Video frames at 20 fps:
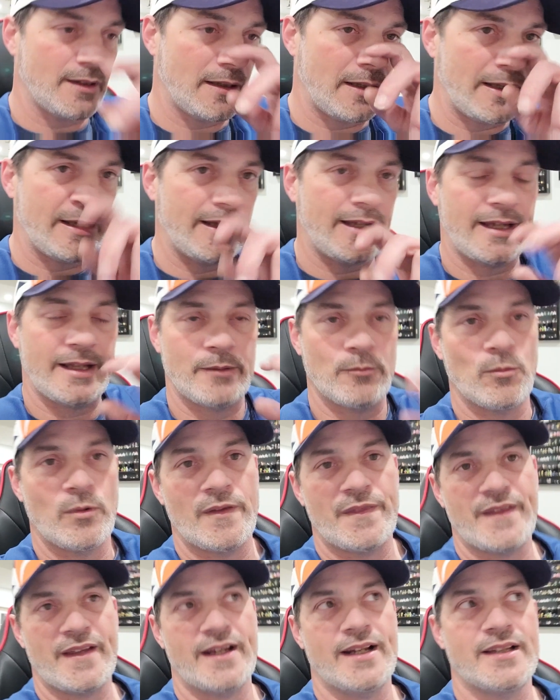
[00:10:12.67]
and, and
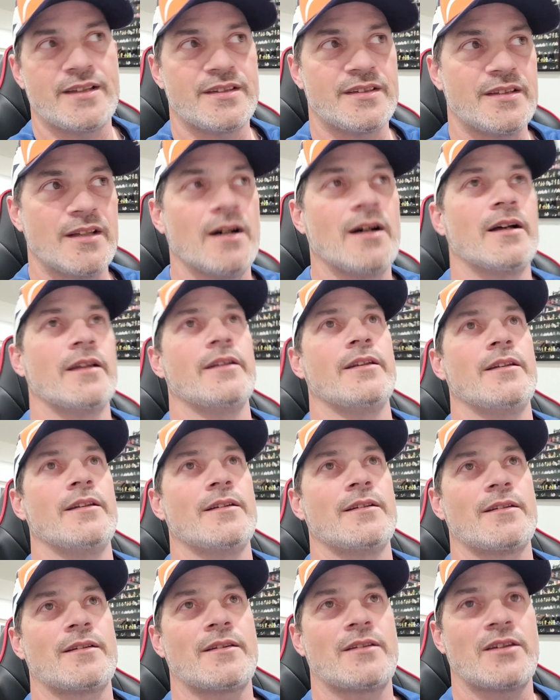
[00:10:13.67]
what that has done
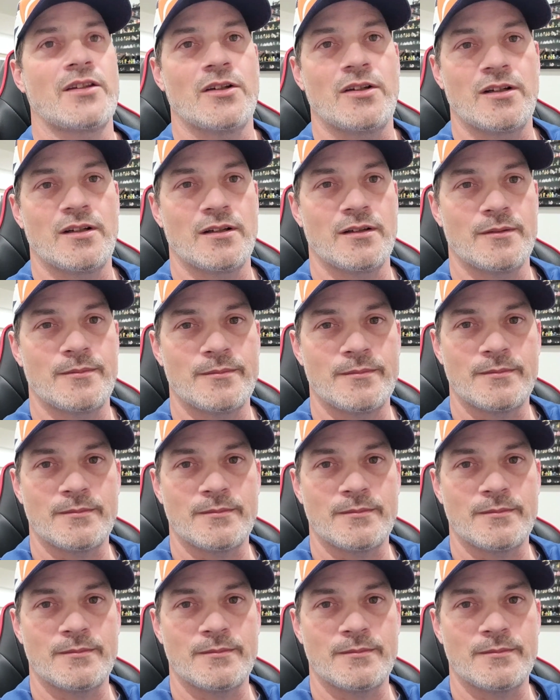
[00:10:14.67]
to